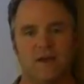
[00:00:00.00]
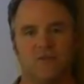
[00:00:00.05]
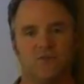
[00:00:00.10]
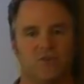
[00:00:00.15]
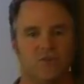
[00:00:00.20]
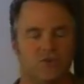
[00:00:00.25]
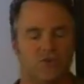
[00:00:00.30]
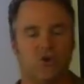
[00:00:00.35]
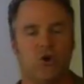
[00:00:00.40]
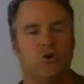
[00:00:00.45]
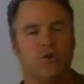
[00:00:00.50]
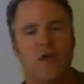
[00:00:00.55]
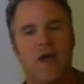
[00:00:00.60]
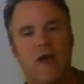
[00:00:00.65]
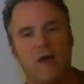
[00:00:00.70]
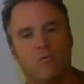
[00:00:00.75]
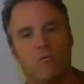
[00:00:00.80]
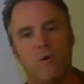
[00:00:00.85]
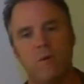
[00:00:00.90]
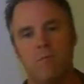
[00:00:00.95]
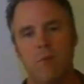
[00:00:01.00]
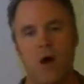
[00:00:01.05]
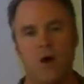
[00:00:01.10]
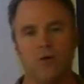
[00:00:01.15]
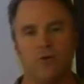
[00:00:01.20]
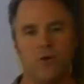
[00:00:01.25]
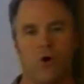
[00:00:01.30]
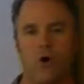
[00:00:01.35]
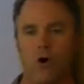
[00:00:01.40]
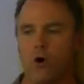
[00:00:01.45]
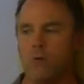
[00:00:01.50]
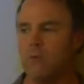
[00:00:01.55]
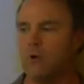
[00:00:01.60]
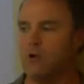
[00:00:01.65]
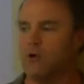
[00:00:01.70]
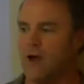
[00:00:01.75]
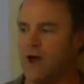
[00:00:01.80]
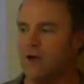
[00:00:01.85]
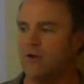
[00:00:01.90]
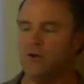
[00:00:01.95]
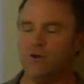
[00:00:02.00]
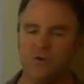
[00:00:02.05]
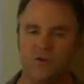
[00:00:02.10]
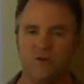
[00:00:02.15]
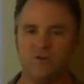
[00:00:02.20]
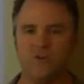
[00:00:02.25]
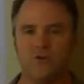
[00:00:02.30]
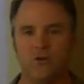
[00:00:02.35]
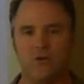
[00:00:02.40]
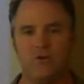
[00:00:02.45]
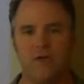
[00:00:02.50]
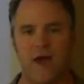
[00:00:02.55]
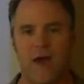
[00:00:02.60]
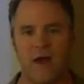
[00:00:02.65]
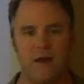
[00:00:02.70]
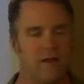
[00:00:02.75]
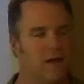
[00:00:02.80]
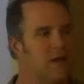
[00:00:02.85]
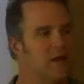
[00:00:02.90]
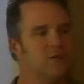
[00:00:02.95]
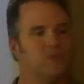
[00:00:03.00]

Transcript: showing you how to remodel the home and go out and do this and do that,